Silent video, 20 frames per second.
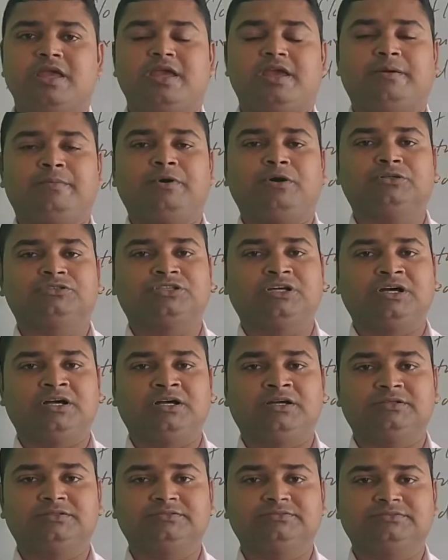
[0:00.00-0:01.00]
about
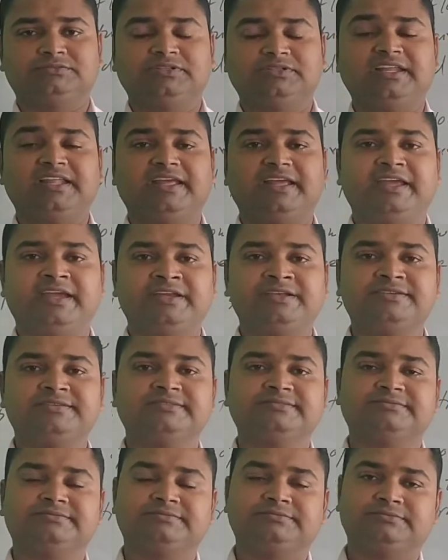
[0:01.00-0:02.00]
the
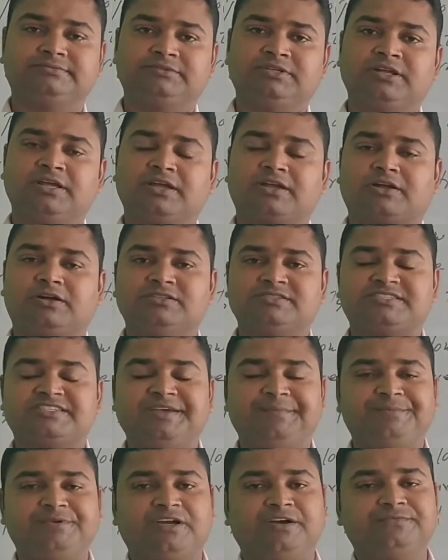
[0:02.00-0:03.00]
heat,
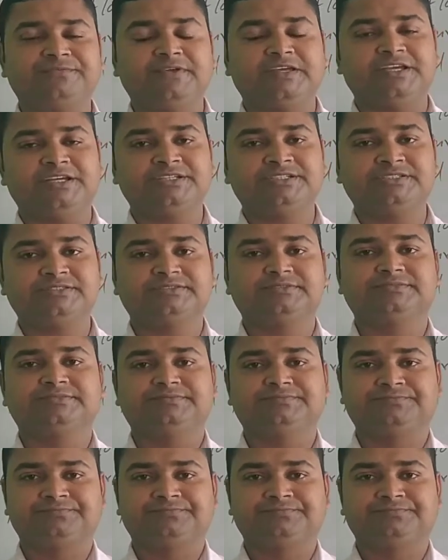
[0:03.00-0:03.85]
concept of heat.